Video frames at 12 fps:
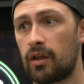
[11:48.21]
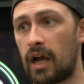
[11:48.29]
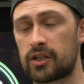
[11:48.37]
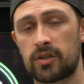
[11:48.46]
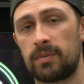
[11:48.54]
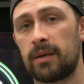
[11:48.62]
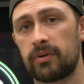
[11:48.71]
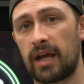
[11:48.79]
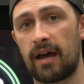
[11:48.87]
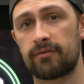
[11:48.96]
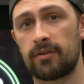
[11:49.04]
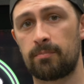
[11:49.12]
I should be able to
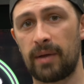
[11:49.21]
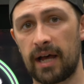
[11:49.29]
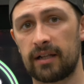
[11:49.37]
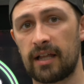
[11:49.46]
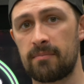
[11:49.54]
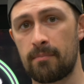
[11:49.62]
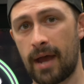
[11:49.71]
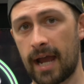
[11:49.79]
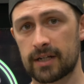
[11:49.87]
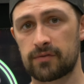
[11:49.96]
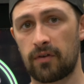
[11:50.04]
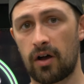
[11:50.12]
have the bell at
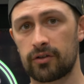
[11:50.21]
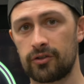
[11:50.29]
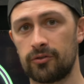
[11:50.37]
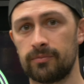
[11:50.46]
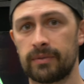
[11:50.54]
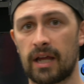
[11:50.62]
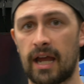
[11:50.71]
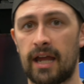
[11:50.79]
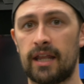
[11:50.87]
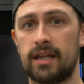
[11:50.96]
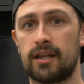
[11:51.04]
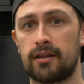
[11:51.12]
max volume
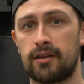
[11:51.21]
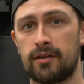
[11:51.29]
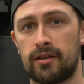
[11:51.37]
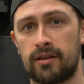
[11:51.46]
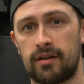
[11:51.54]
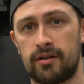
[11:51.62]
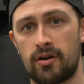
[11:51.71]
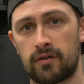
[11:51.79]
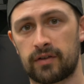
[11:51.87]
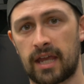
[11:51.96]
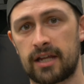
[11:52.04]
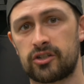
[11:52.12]
and the
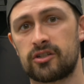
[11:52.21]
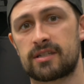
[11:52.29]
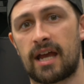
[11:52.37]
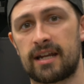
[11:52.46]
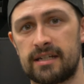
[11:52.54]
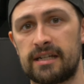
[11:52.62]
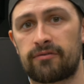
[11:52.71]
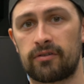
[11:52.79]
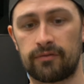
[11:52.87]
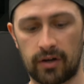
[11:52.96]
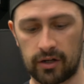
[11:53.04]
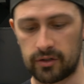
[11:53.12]
notifications at a
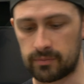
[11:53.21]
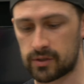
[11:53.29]
different volume.